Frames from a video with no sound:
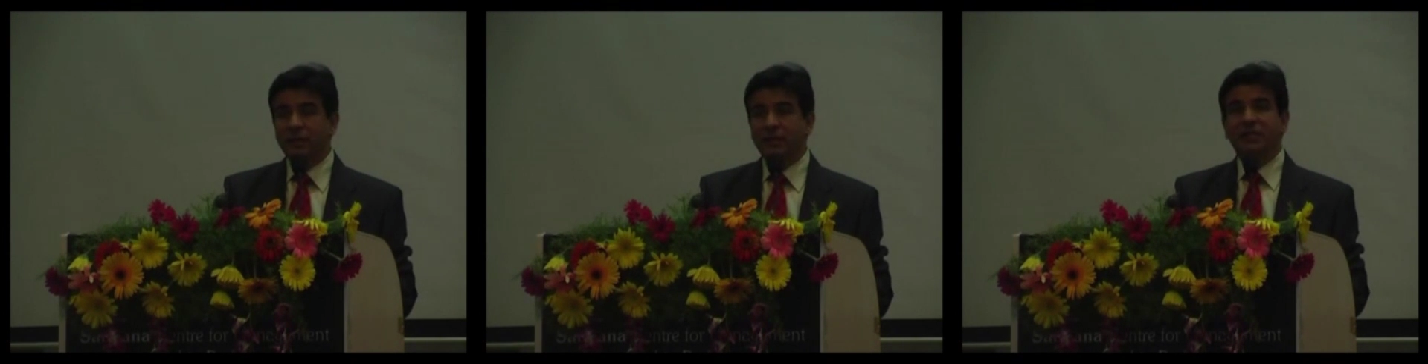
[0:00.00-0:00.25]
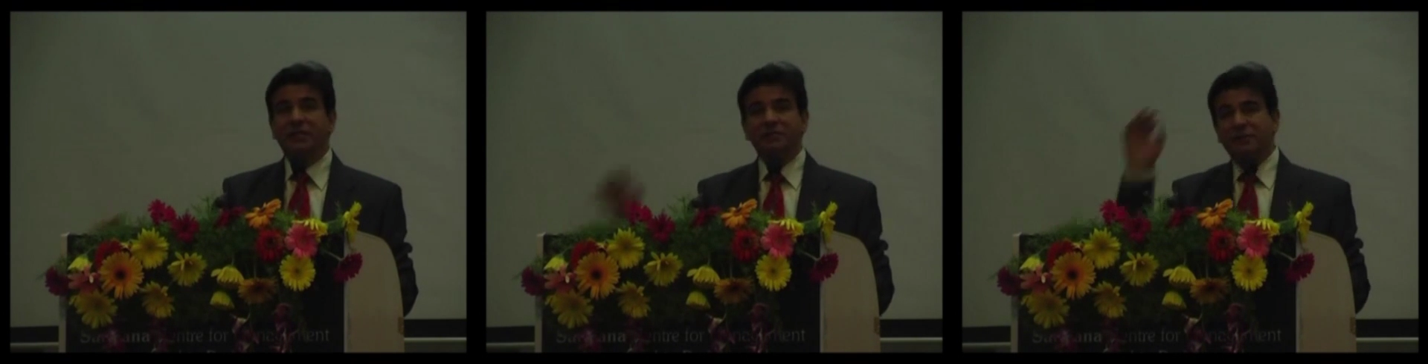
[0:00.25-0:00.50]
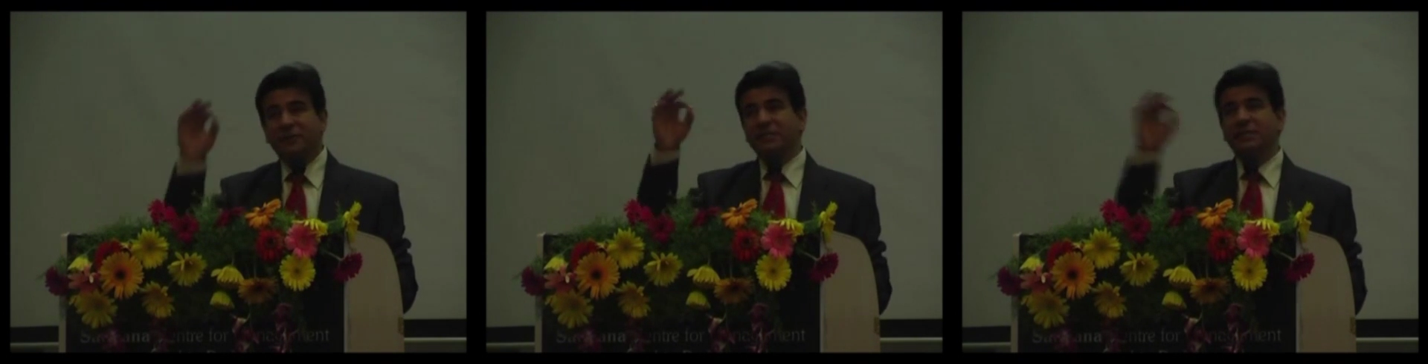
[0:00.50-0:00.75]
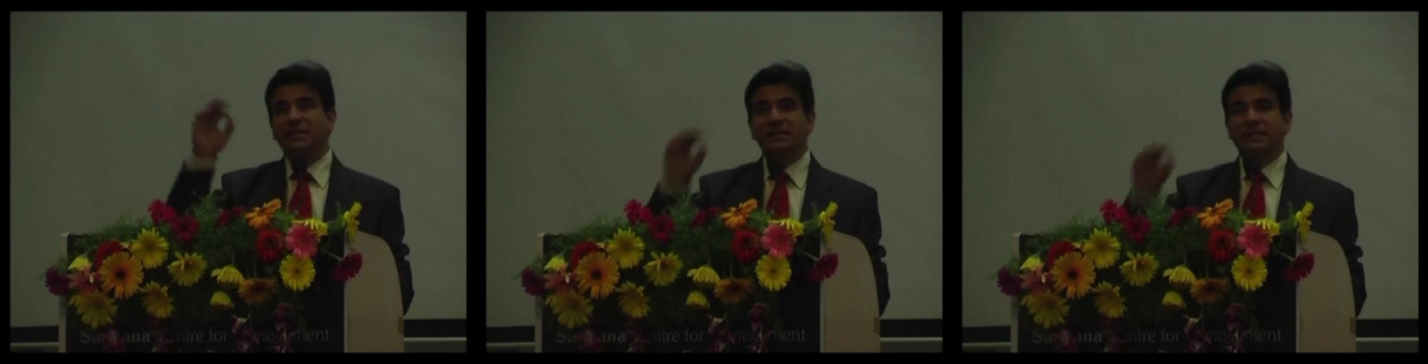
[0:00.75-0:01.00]
the
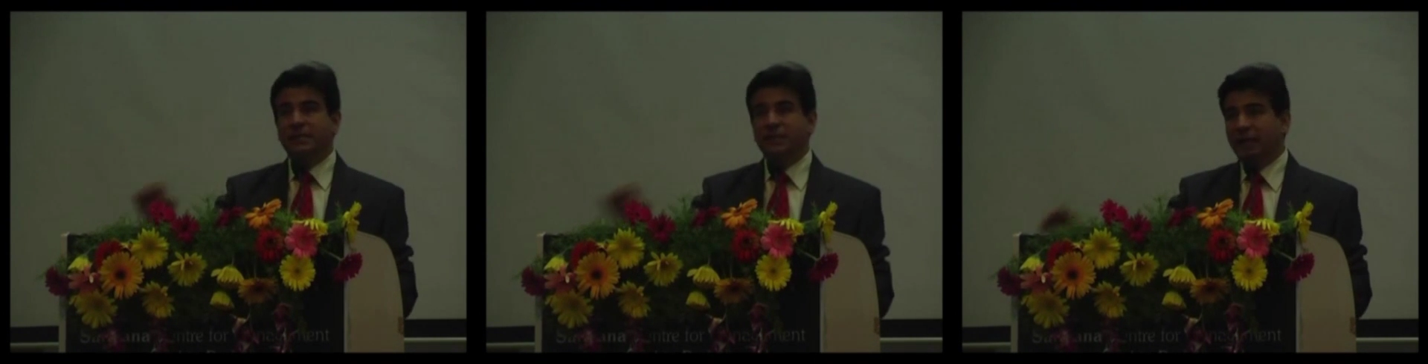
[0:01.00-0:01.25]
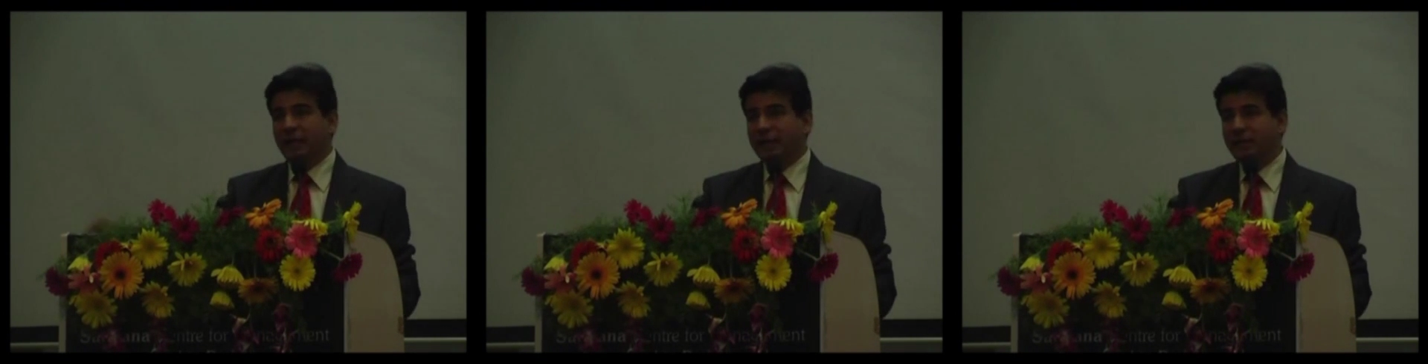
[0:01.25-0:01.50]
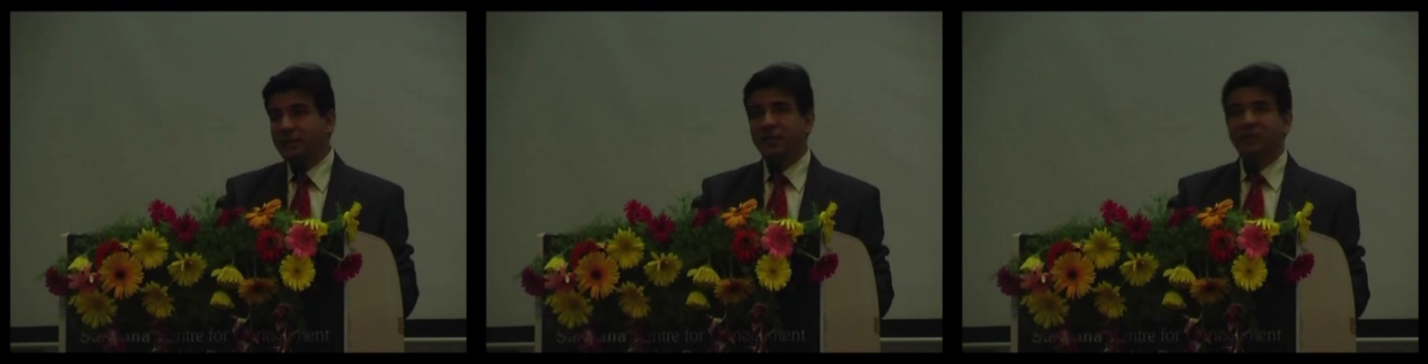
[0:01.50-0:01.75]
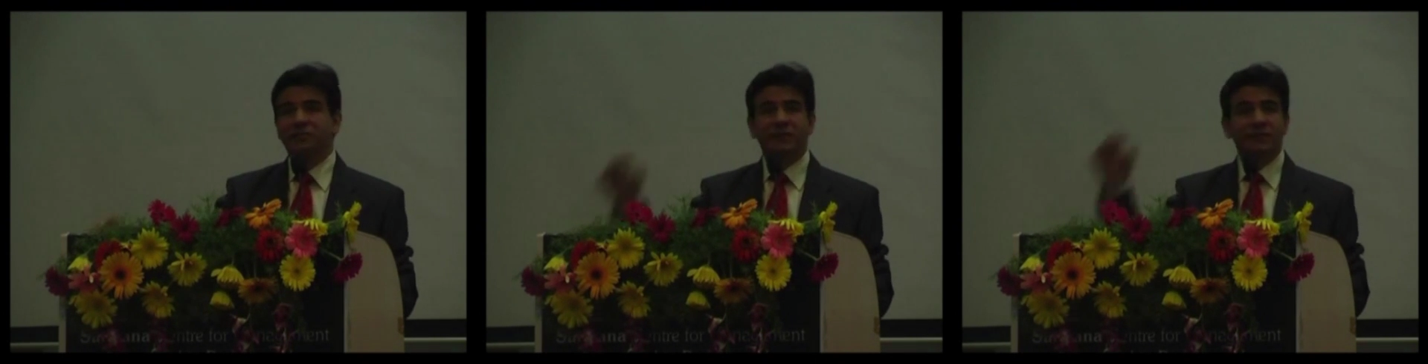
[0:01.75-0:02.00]
difference is intellect. The
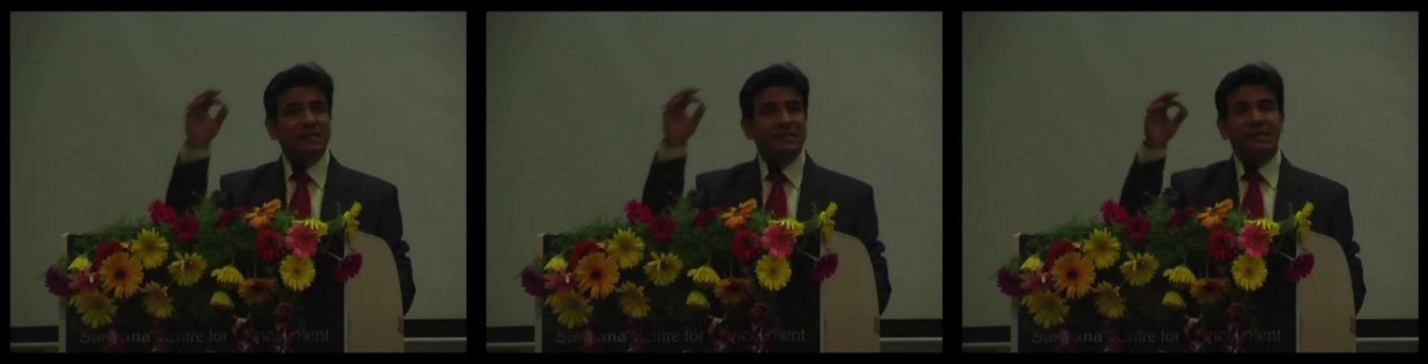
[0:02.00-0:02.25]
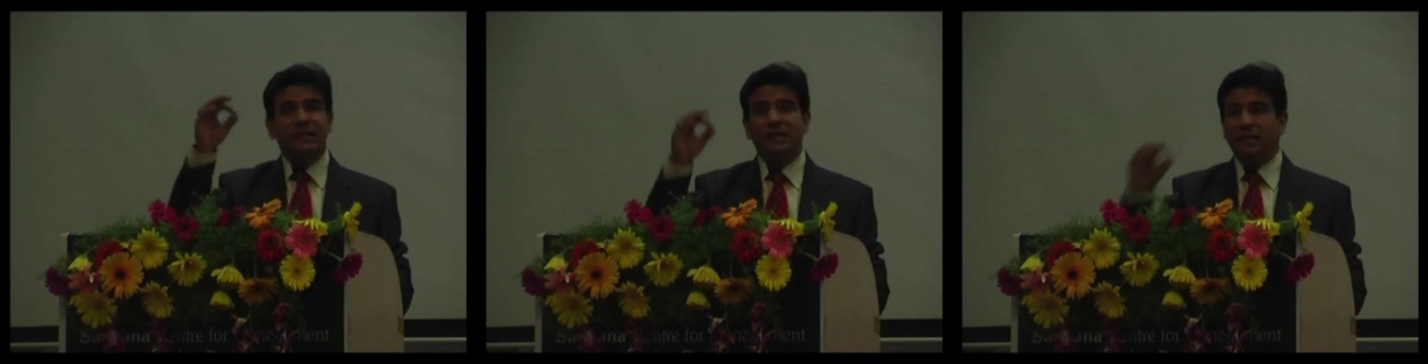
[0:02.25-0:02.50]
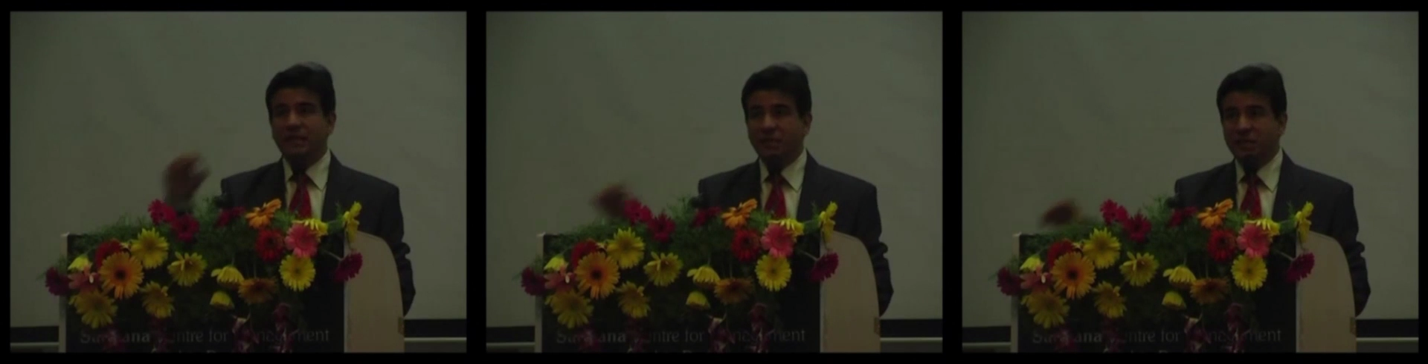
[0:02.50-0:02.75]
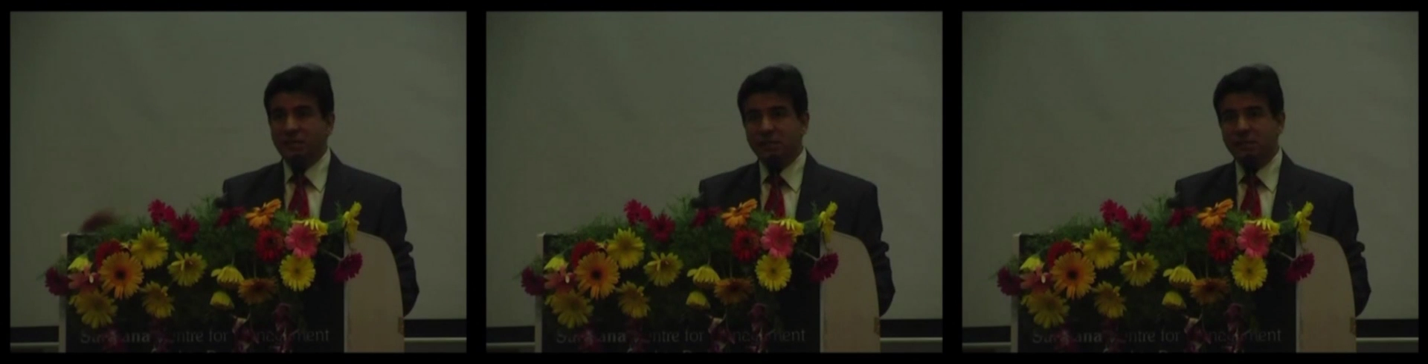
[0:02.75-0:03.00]
difference is
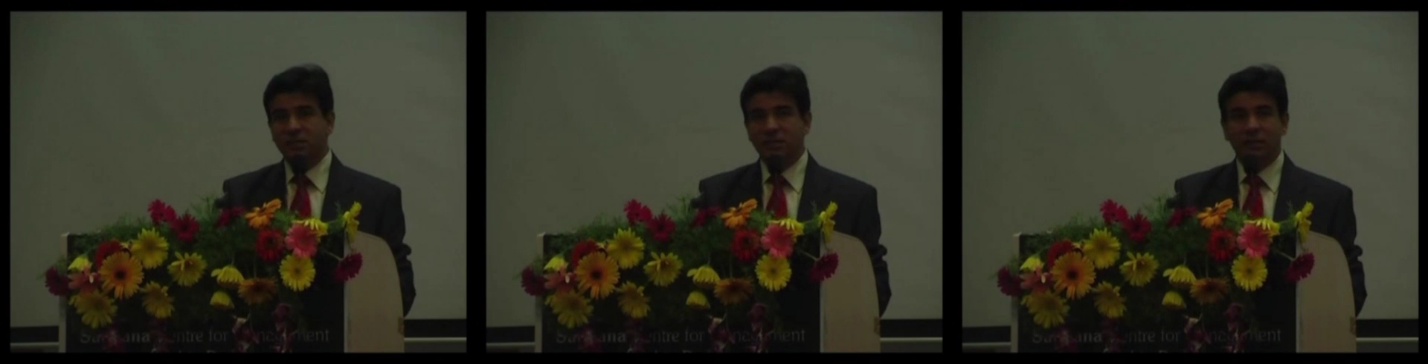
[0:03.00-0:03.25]
intelligence.